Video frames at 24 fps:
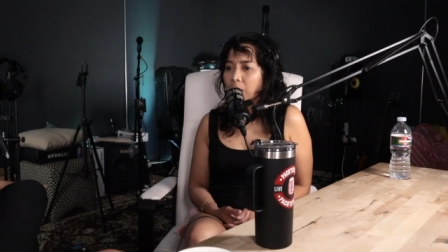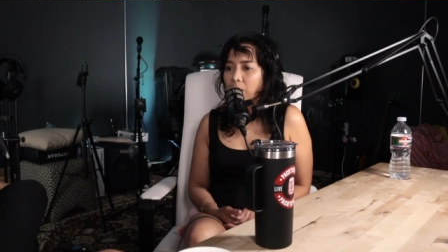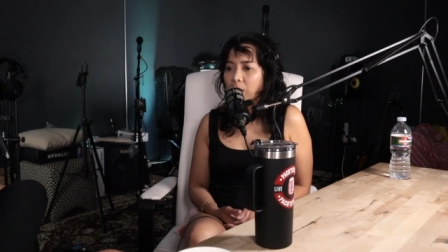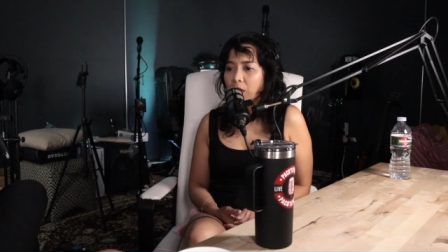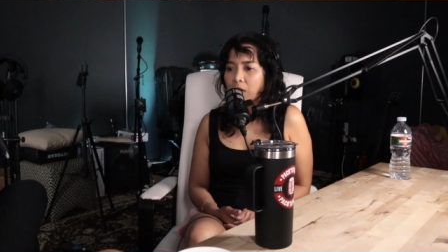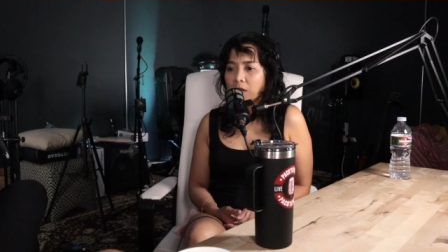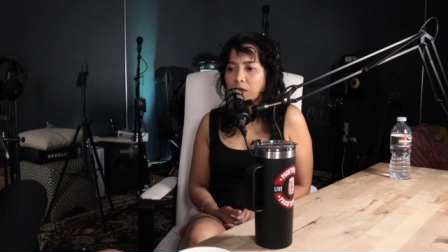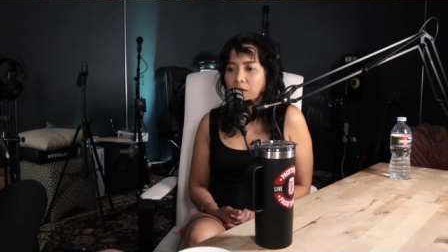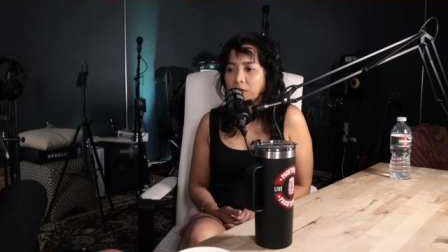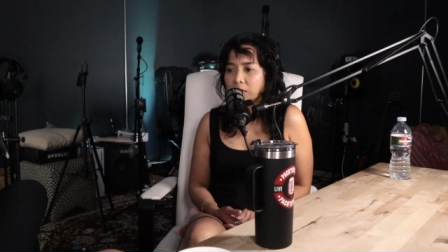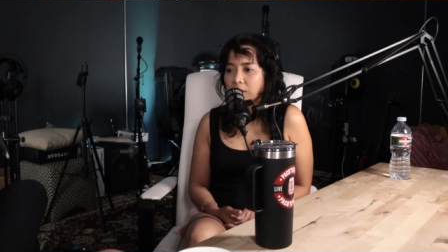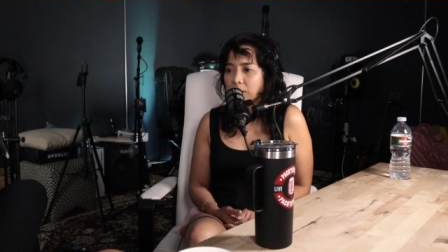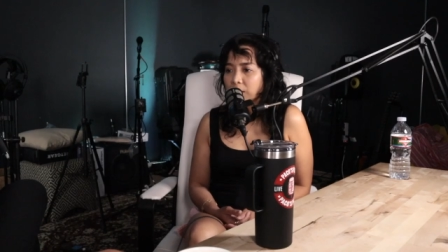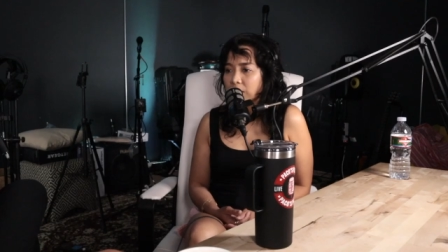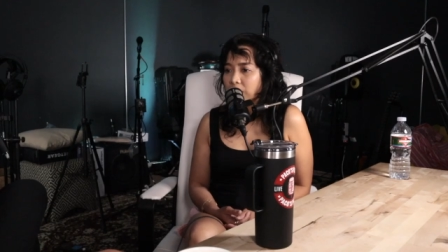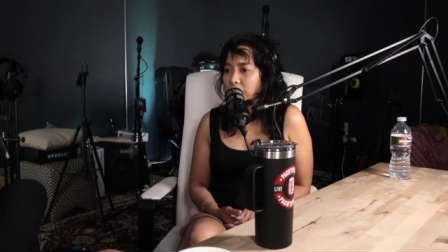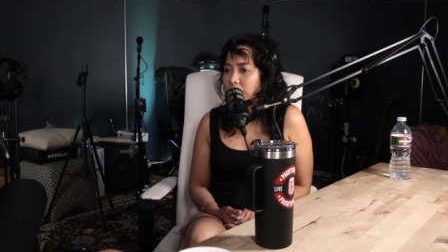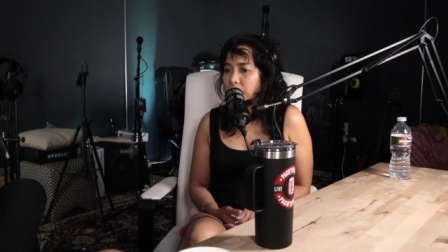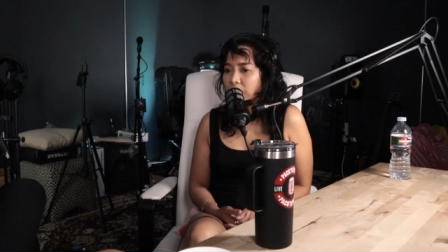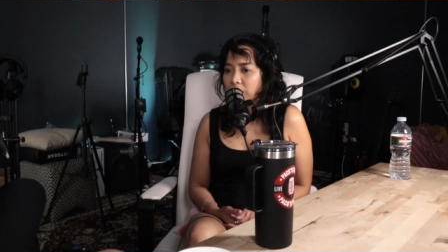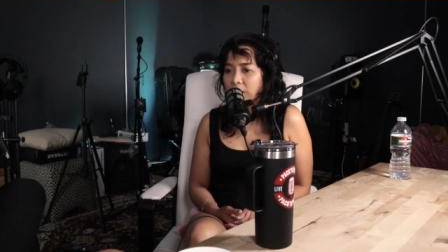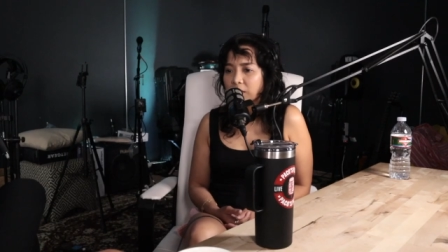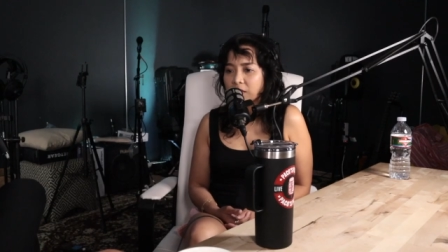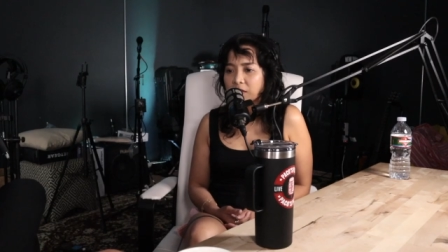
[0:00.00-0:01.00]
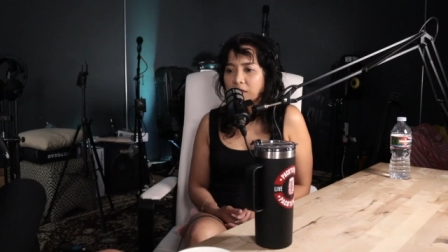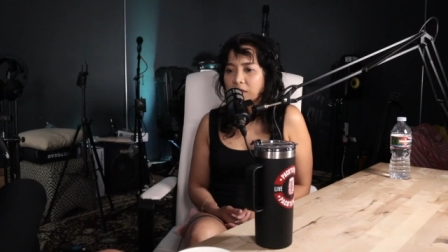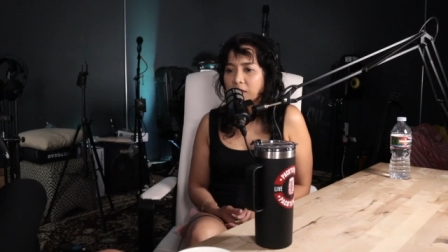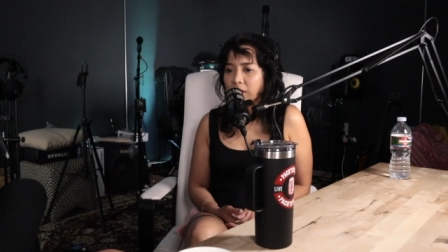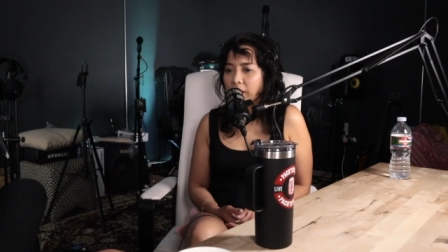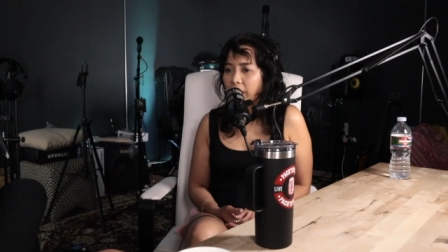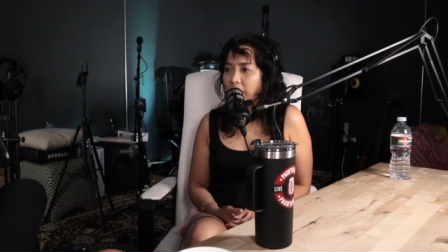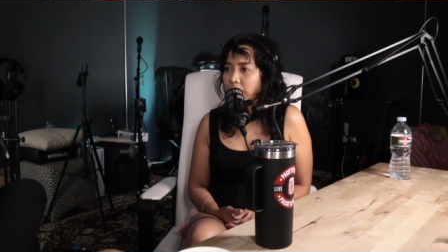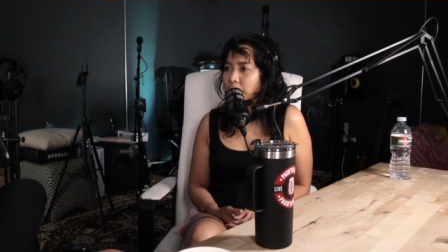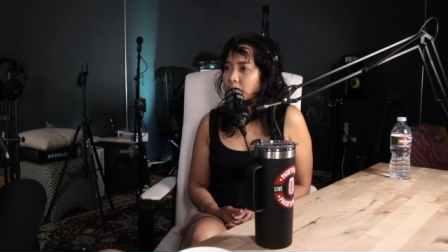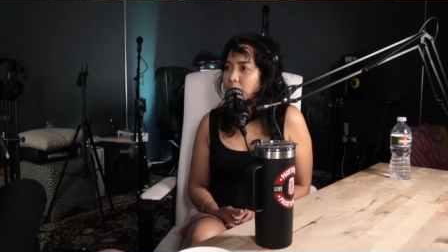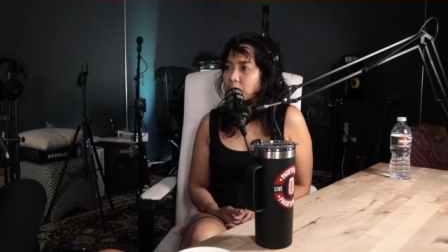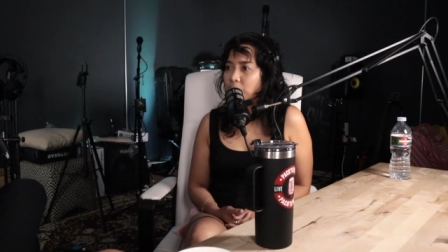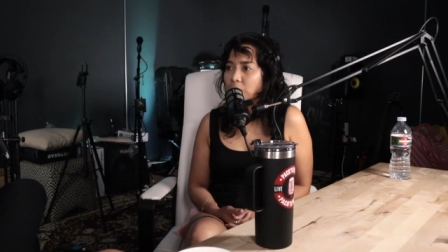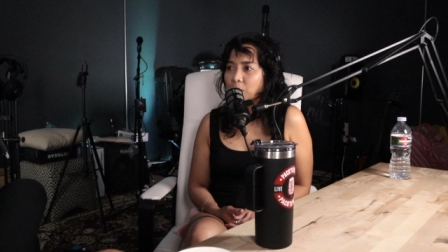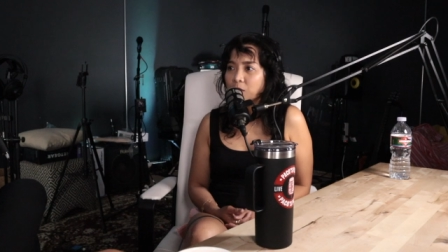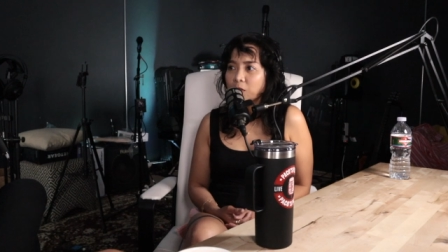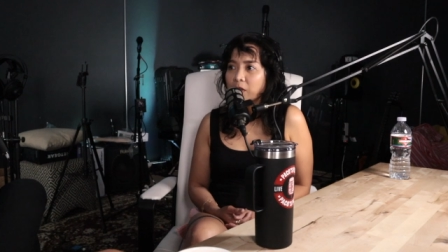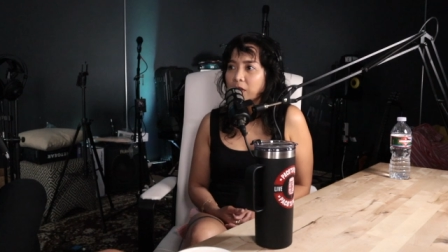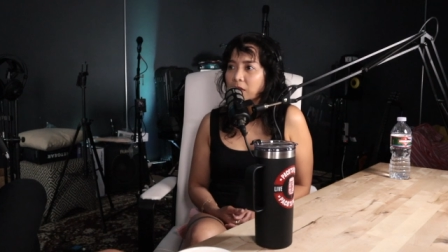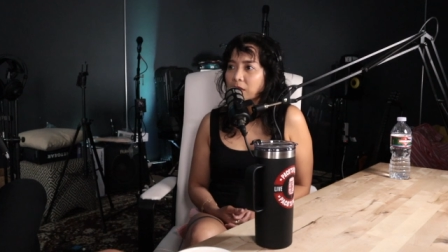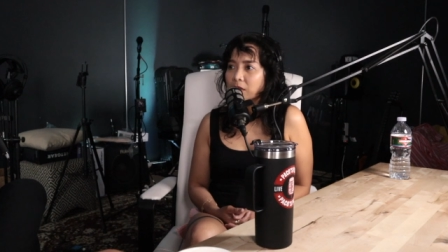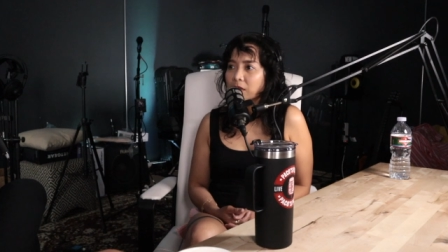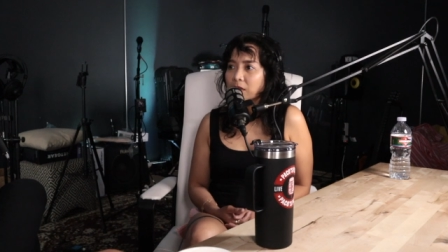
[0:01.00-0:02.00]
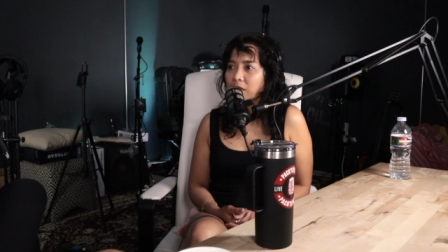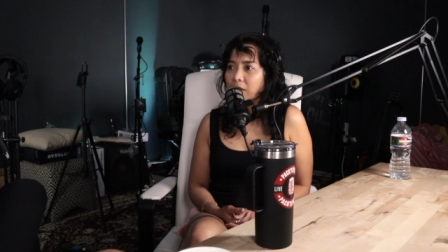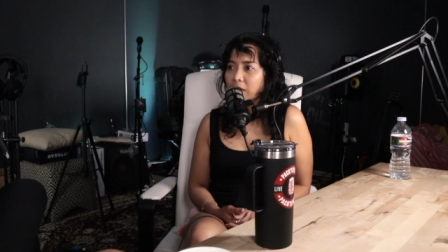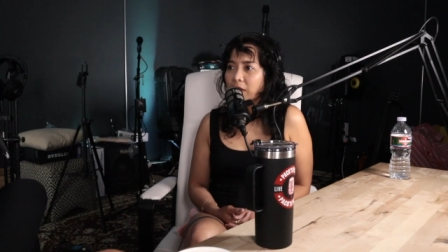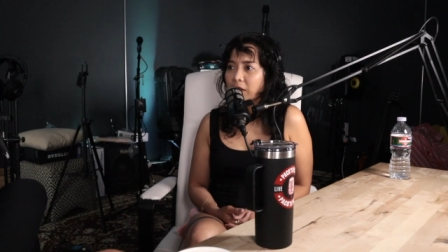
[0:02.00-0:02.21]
Well, you just have to do it.